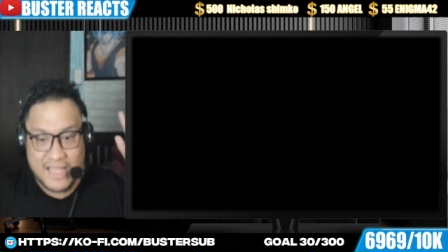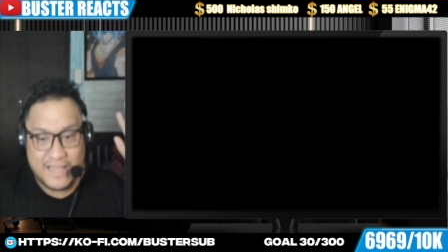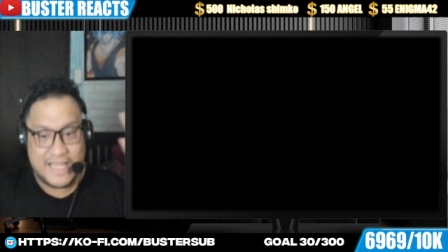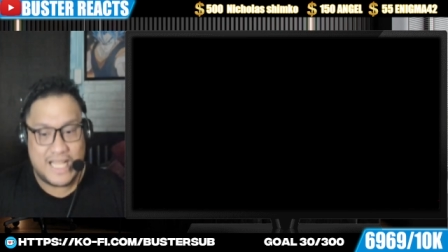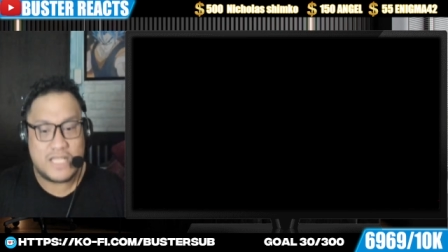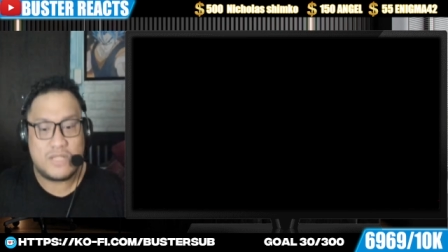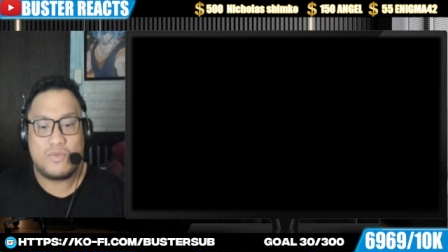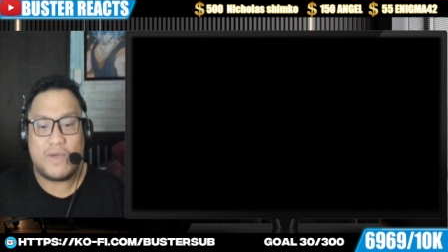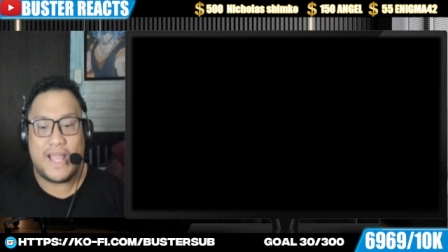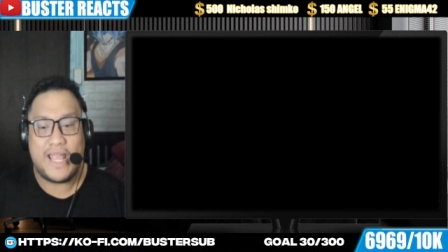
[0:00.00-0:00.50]

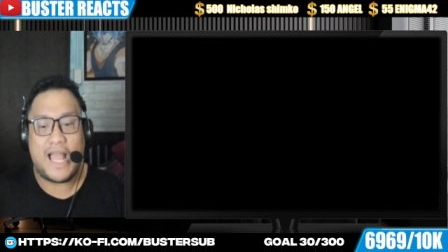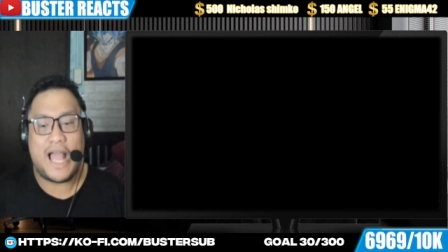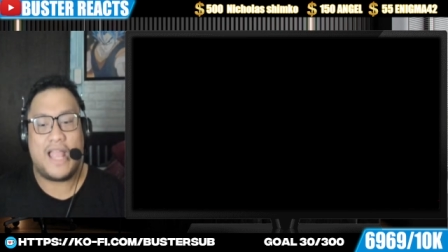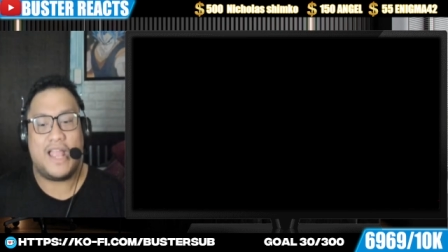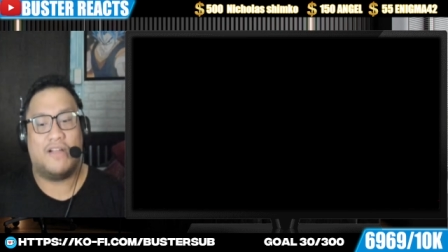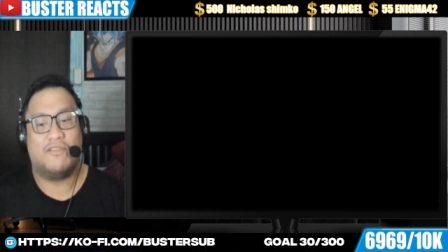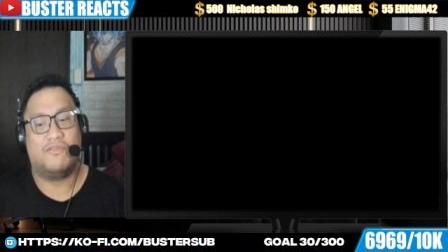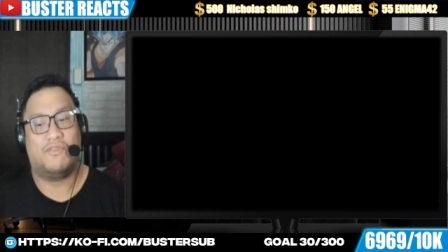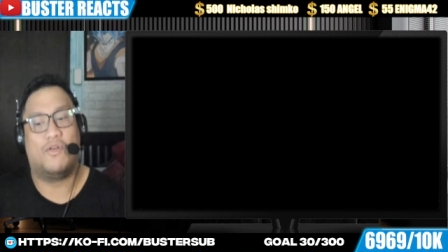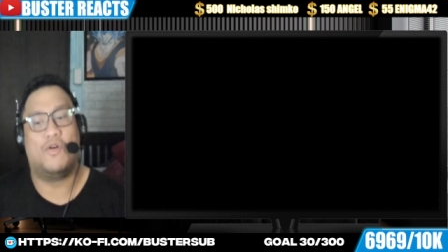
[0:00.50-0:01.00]
that's why i
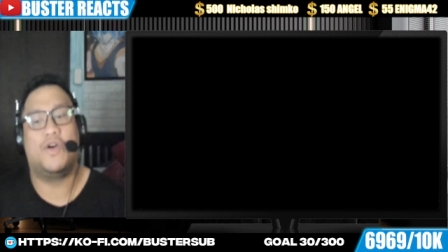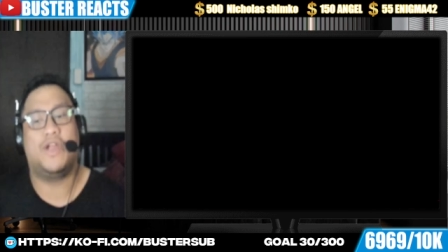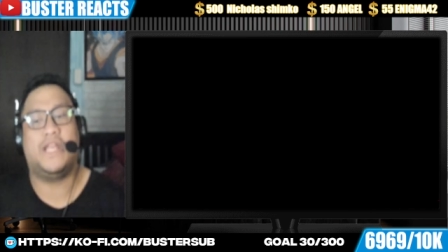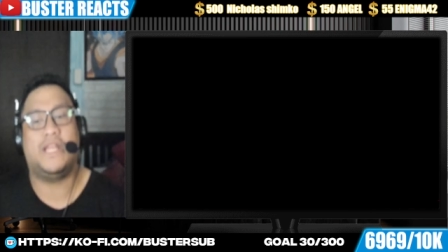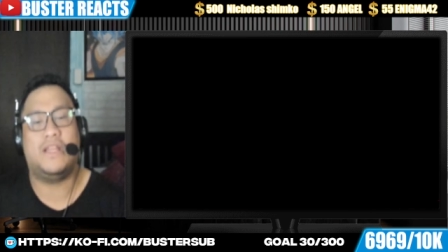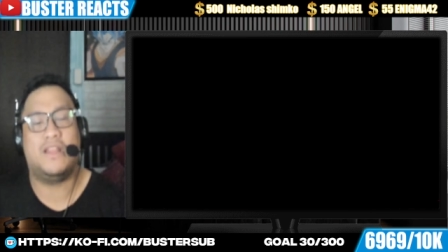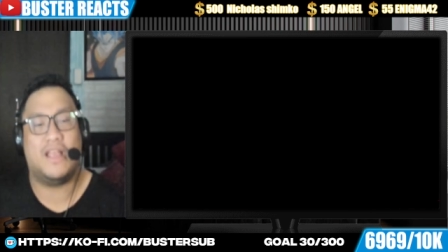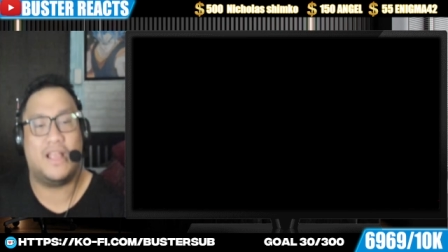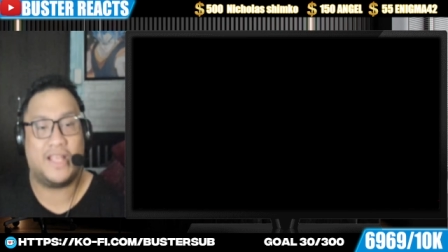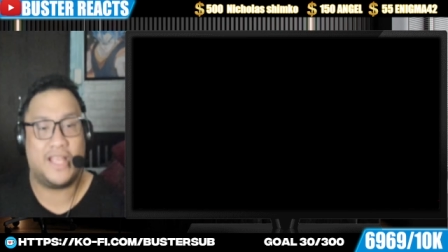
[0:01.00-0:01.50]

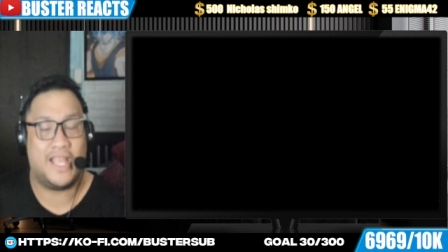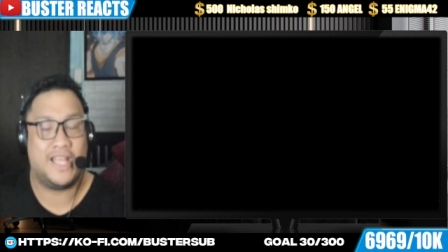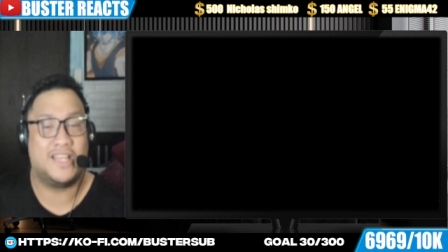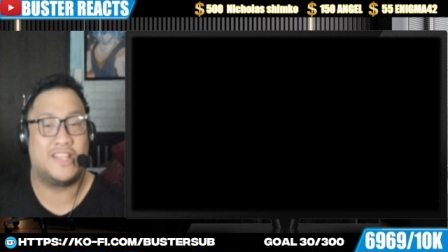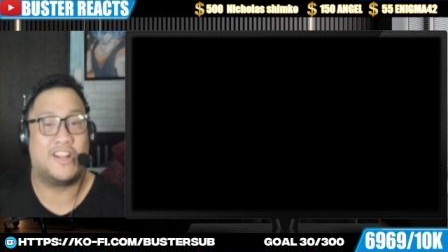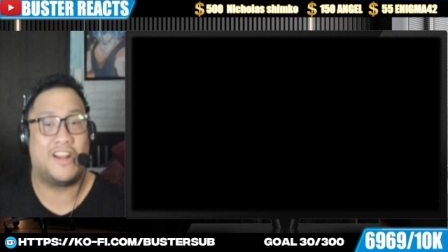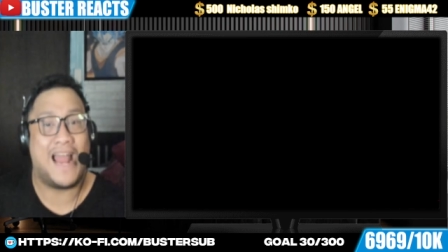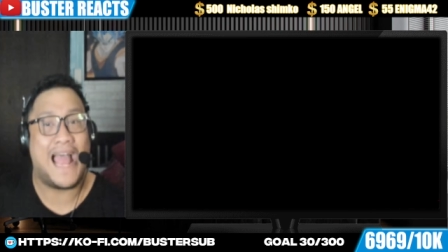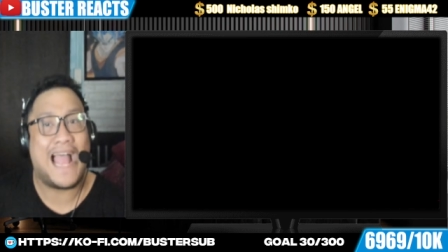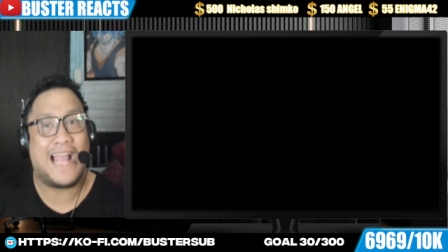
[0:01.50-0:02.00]
avoid
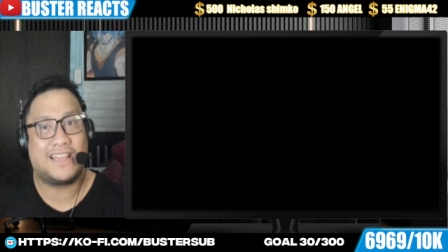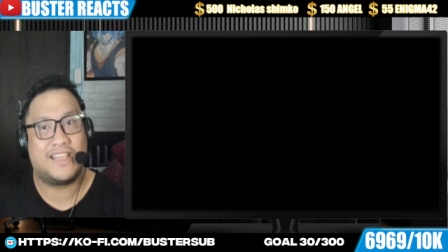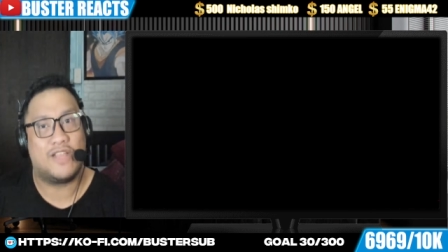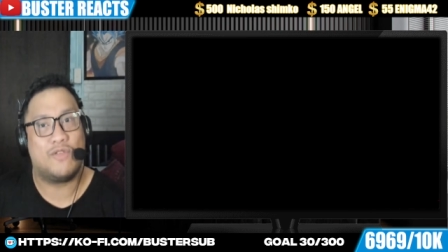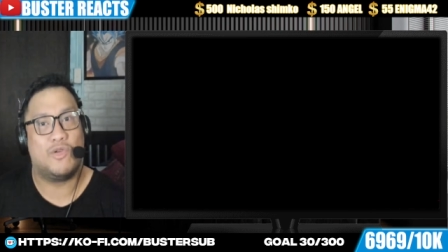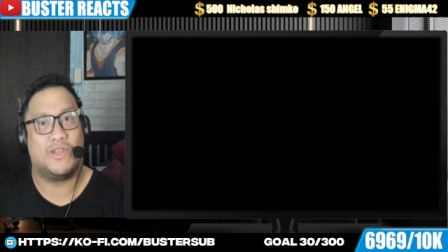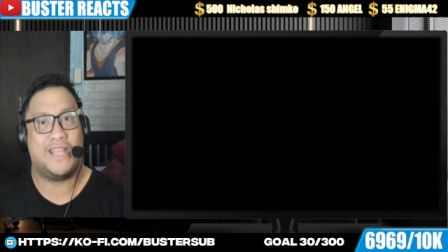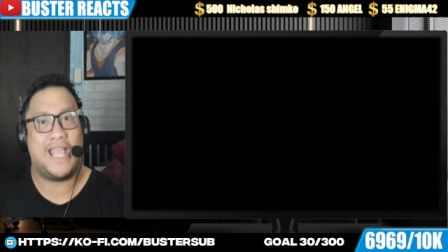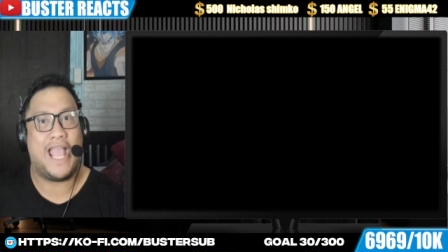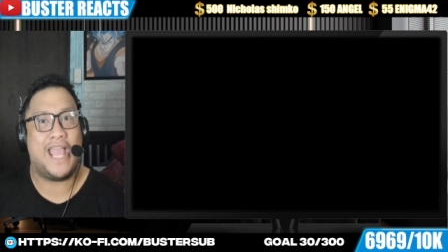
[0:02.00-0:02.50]
interacting with